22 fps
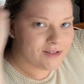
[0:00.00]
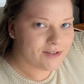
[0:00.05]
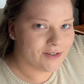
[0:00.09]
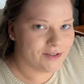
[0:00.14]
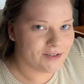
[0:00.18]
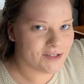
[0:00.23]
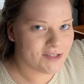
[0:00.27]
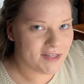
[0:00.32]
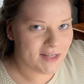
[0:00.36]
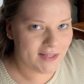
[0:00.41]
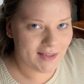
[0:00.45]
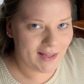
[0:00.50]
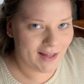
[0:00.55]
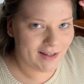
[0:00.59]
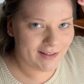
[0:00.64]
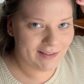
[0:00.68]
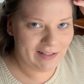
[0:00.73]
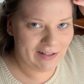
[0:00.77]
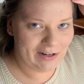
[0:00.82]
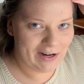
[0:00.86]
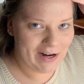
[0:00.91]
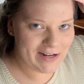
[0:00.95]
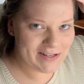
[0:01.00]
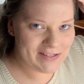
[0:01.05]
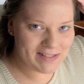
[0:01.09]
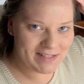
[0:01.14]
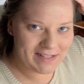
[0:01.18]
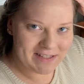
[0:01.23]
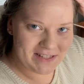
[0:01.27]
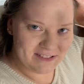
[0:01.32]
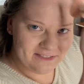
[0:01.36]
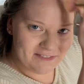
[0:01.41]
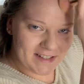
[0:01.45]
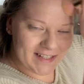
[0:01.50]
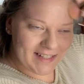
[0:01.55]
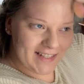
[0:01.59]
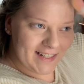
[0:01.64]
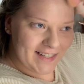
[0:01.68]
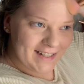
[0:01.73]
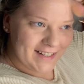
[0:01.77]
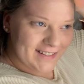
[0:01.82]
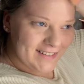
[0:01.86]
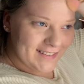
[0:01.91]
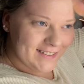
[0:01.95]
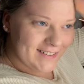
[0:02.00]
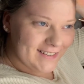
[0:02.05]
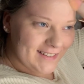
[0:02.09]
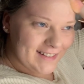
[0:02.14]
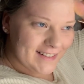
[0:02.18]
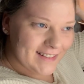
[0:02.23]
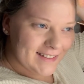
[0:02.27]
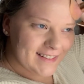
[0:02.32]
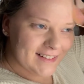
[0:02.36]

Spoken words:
you'll see that in the rest of the video.